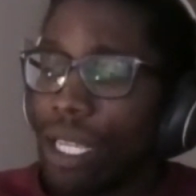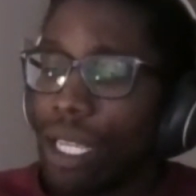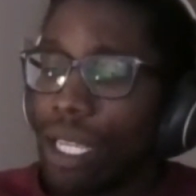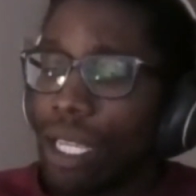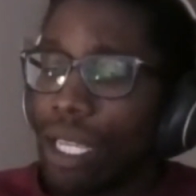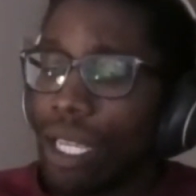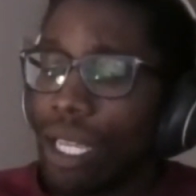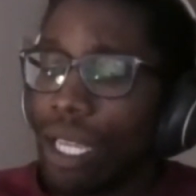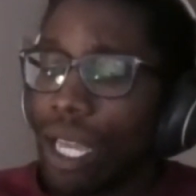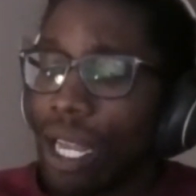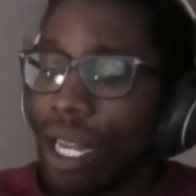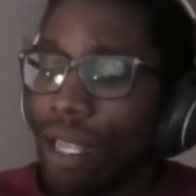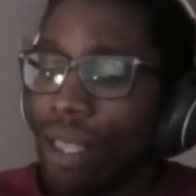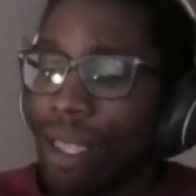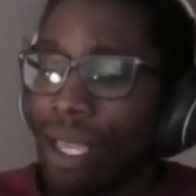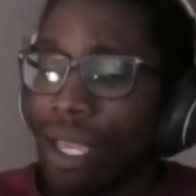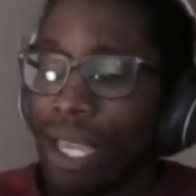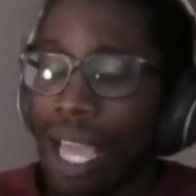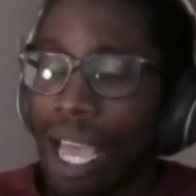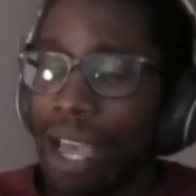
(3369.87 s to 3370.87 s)
you kind of
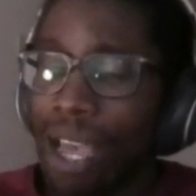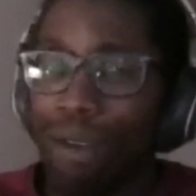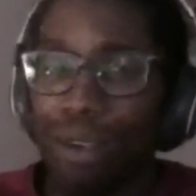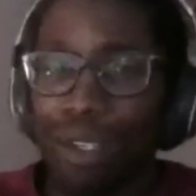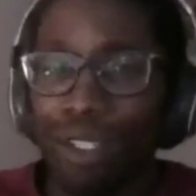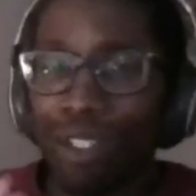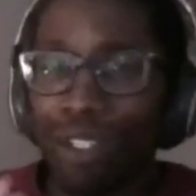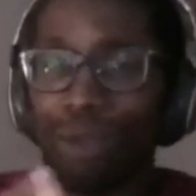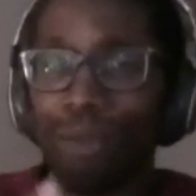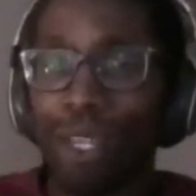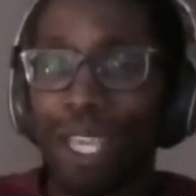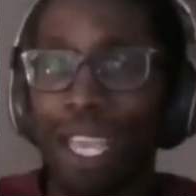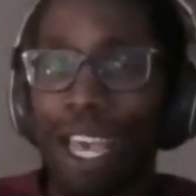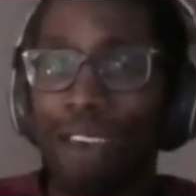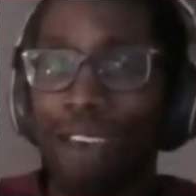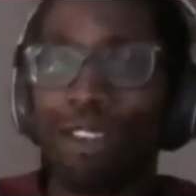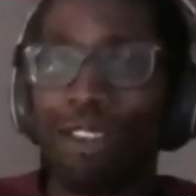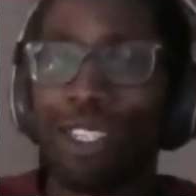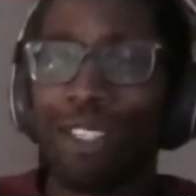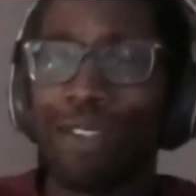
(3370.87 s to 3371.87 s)
think, how can somebody
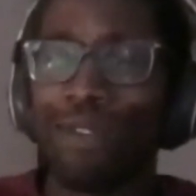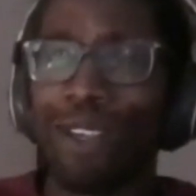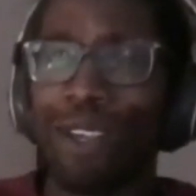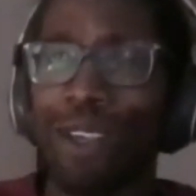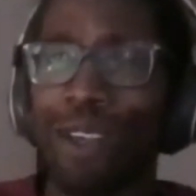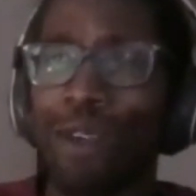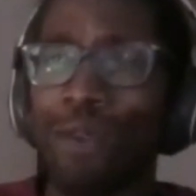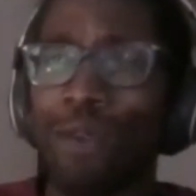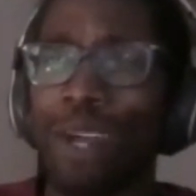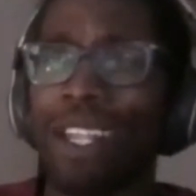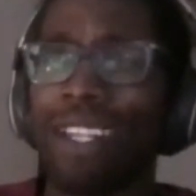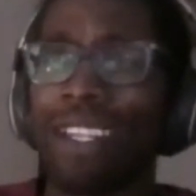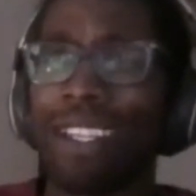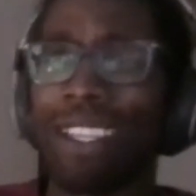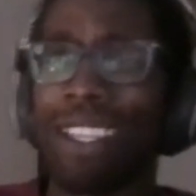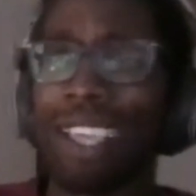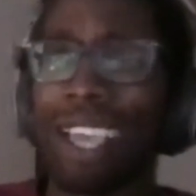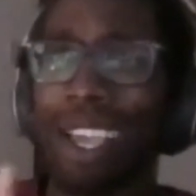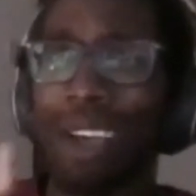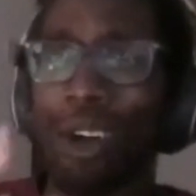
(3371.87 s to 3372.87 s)
have this view when
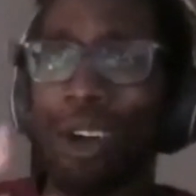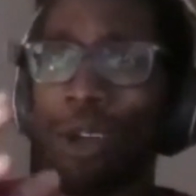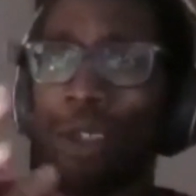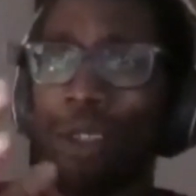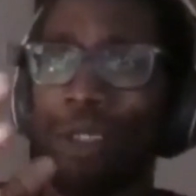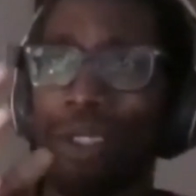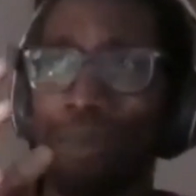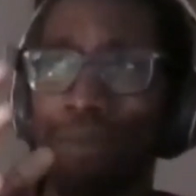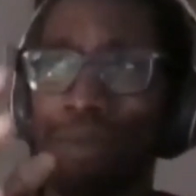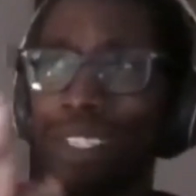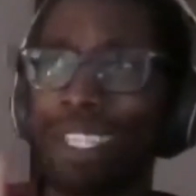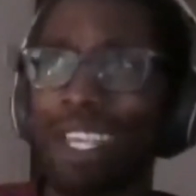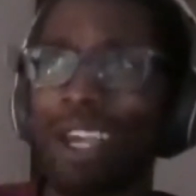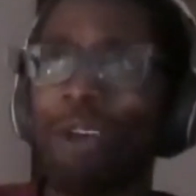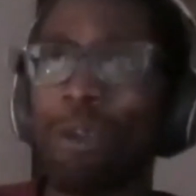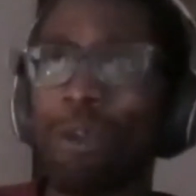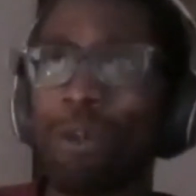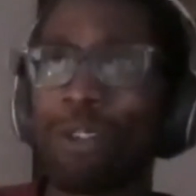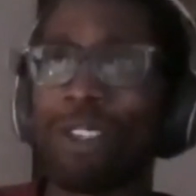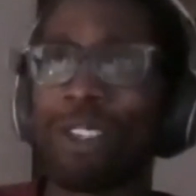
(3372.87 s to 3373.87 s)
they are
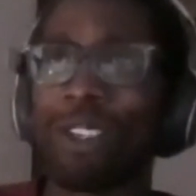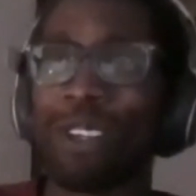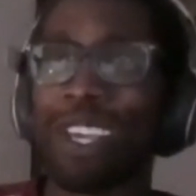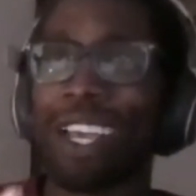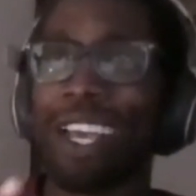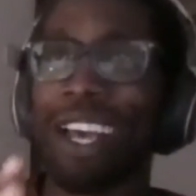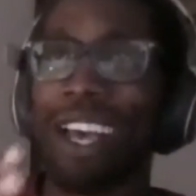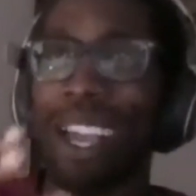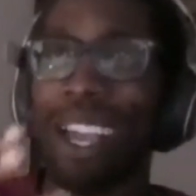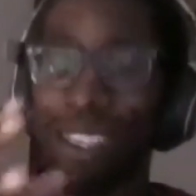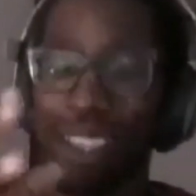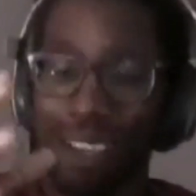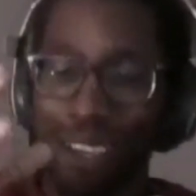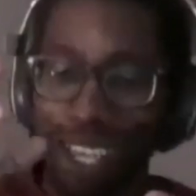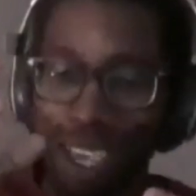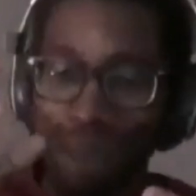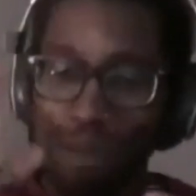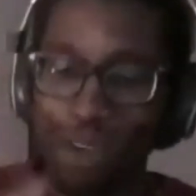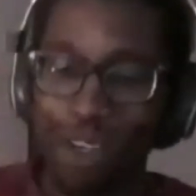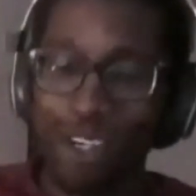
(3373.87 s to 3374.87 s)
themselves either
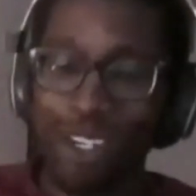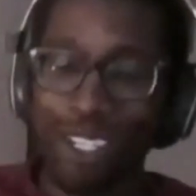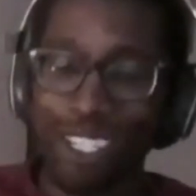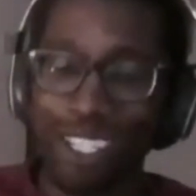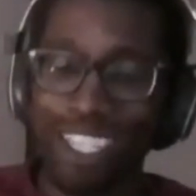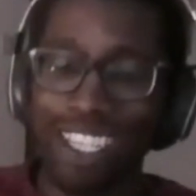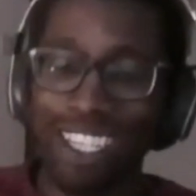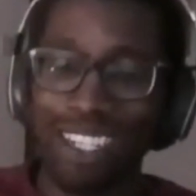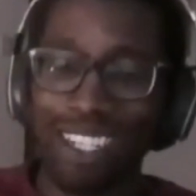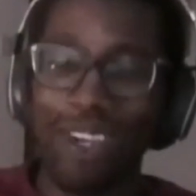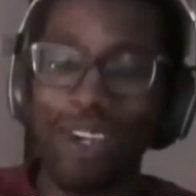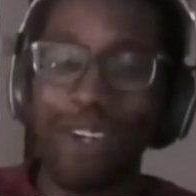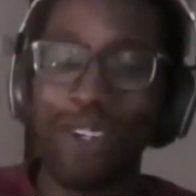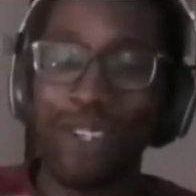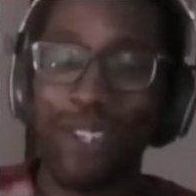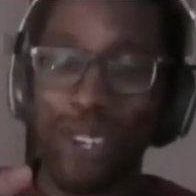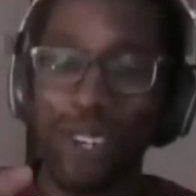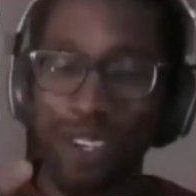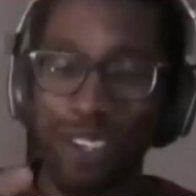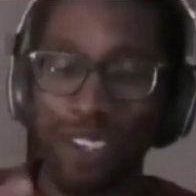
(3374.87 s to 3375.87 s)
immigrants to this
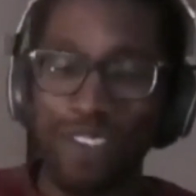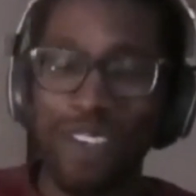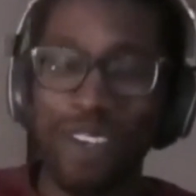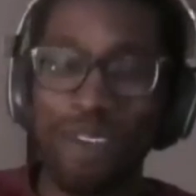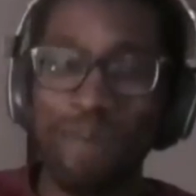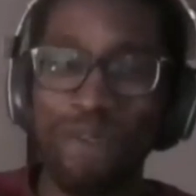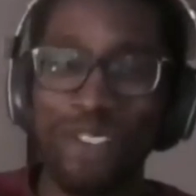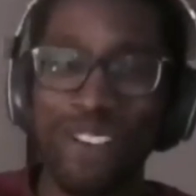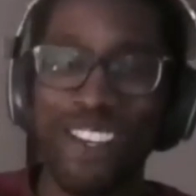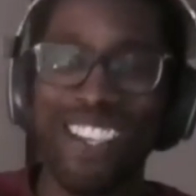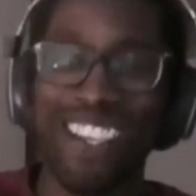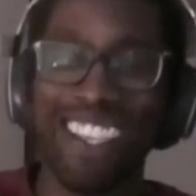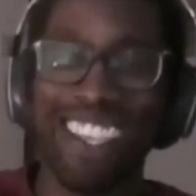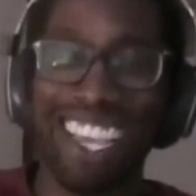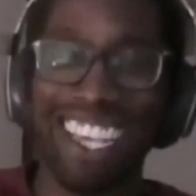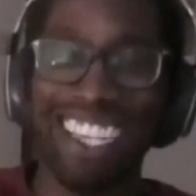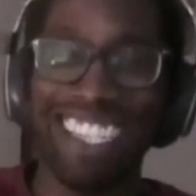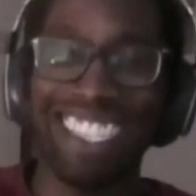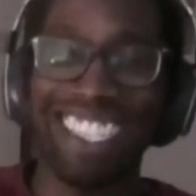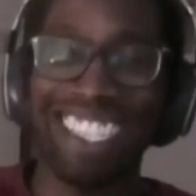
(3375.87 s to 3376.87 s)
country or they've come through
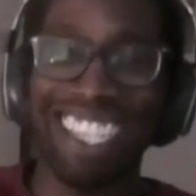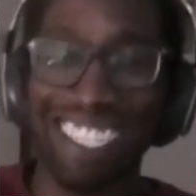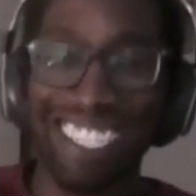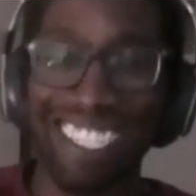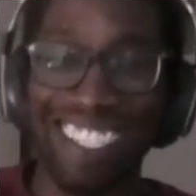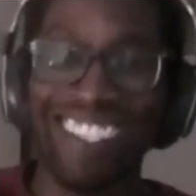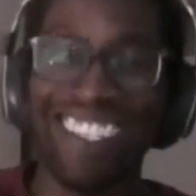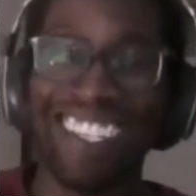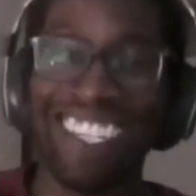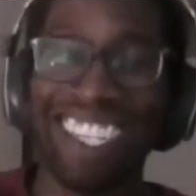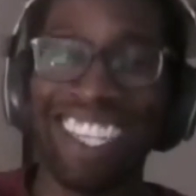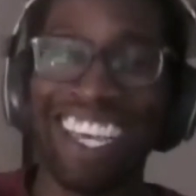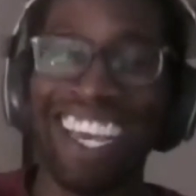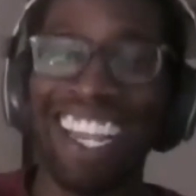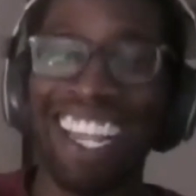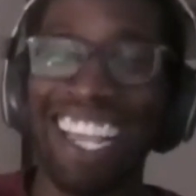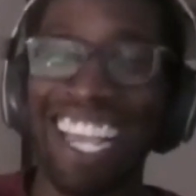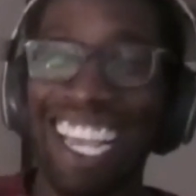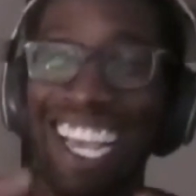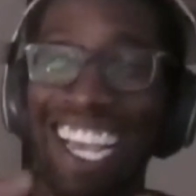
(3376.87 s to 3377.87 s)
this, and then suddenly they're
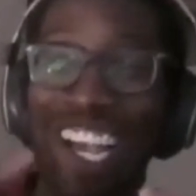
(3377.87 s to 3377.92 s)
like